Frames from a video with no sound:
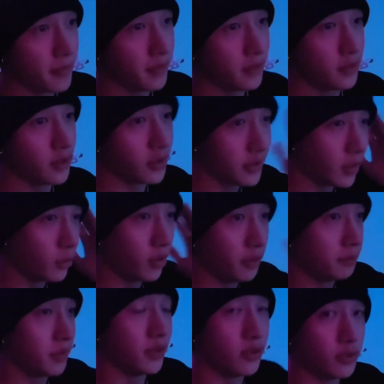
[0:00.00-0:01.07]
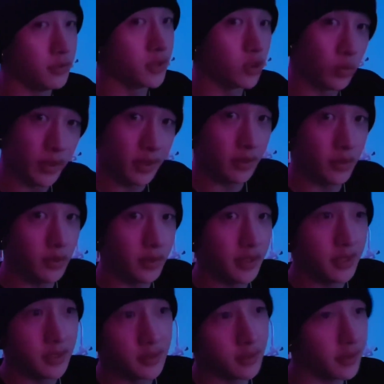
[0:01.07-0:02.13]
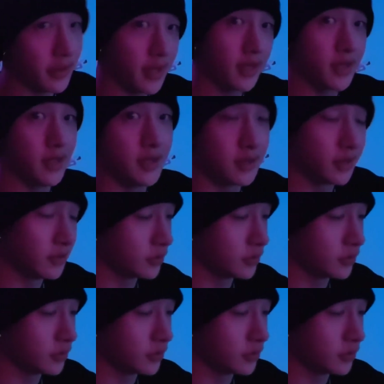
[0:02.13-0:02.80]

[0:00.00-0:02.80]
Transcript: there won't be too much wind noise on that kind of stuff.